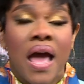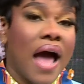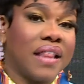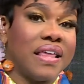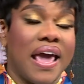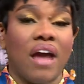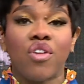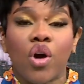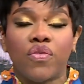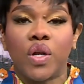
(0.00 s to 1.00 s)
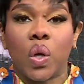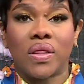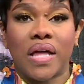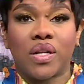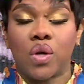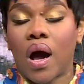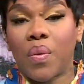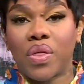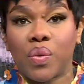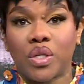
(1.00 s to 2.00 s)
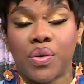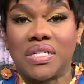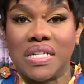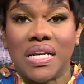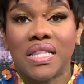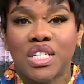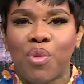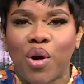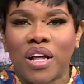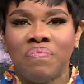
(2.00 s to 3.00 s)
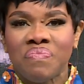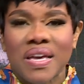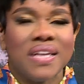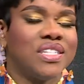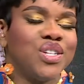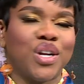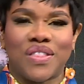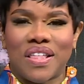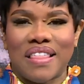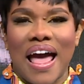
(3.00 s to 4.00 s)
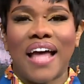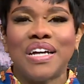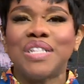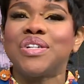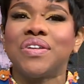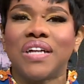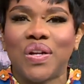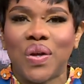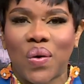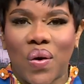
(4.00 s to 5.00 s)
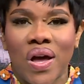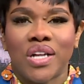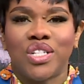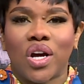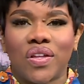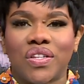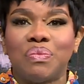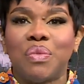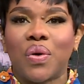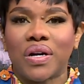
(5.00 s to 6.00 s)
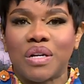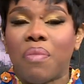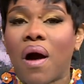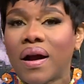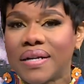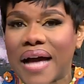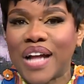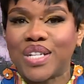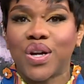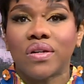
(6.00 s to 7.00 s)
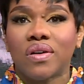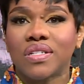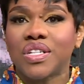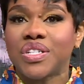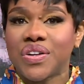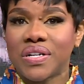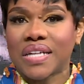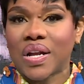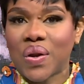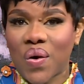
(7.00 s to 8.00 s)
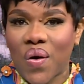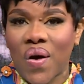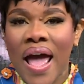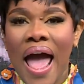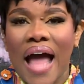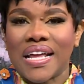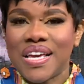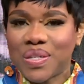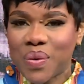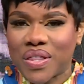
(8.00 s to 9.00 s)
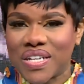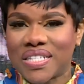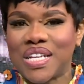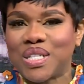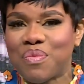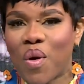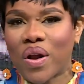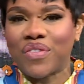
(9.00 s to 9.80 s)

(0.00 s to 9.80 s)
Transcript: and the area of the law that with which we're dealing this morning is none other than attorney at law, Jonathan Morgan, partner at Duncox Attorneys at Law, and he's with us this morning